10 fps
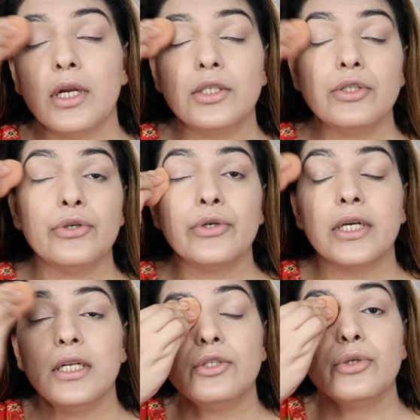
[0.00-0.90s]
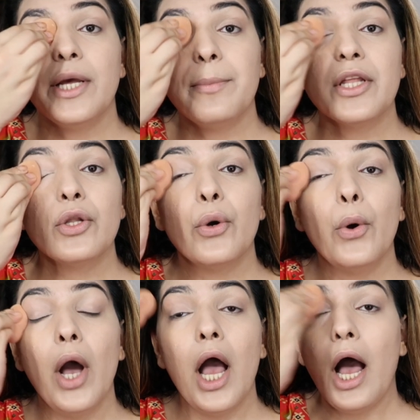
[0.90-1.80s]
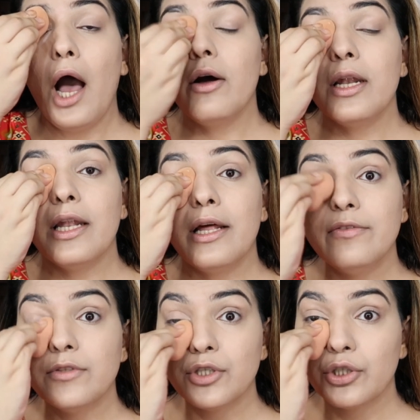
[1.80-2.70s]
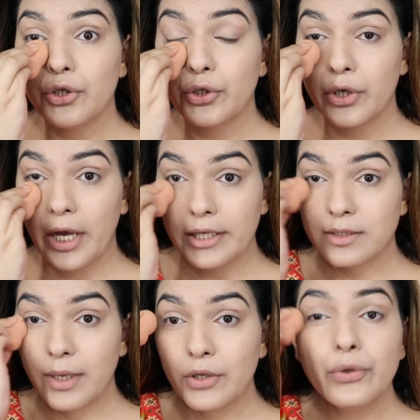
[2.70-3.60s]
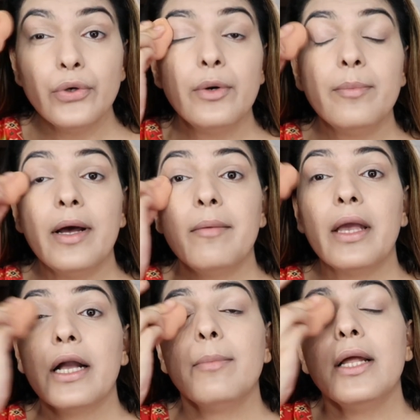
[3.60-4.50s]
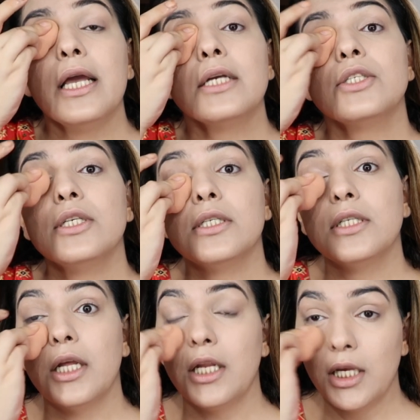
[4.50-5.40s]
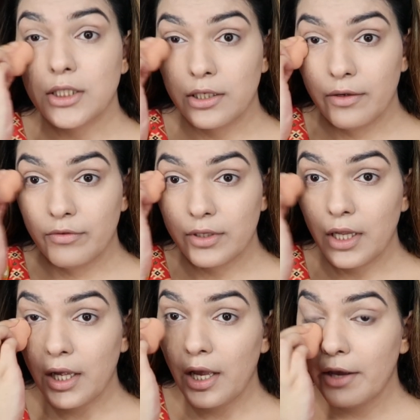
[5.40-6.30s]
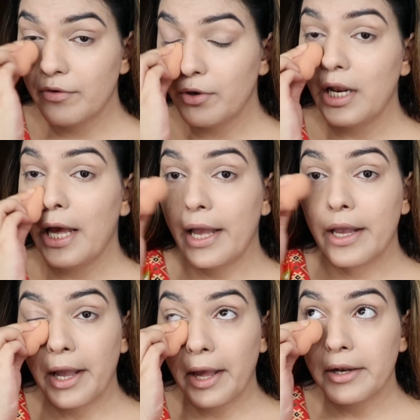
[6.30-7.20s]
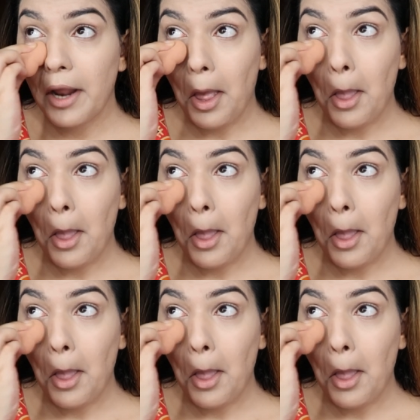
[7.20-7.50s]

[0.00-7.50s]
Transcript: tutorial, do let me know. I'd love to show you guys my room, my makeup collection, and each and everything if you like it.